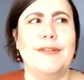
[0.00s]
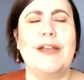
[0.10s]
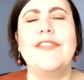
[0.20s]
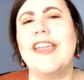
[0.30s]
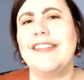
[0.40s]

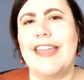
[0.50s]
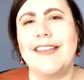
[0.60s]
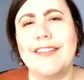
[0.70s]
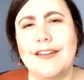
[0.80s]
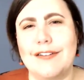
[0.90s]
have the
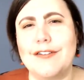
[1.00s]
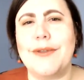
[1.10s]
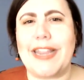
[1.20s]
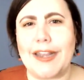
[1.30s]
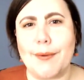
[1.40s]
audacity to do
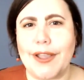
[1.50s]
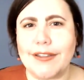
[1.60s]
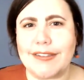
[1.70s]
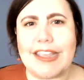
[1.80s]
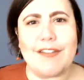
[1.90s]
it
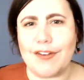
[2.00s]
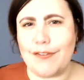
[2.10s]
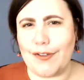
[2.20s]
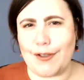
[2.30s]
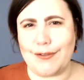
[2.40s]
anyways, even
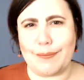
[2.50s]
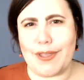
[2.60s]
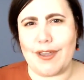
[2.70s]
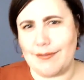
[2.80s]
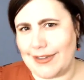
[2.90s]
if it goes
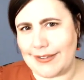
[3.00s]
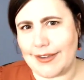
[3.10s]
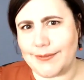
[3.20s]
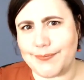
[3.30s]
beyond reason.